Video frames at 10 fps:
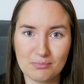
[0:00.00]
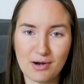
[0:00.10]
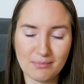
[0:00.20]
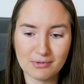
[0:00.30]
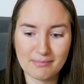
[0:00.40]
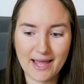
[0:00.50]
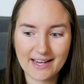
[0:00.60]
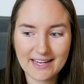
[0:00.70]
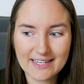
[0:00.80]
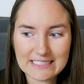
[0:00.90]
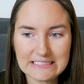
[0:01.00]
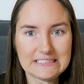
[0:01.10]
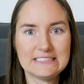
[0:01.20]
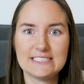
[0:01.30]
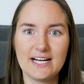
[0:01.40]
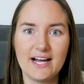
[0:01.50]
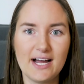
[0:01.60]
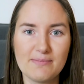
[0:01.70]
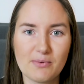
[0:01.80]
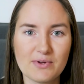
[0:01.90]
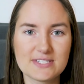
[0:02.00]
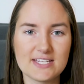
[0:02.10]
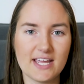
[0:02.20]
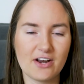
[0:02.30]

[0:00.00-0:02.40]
problematic, but we'll see.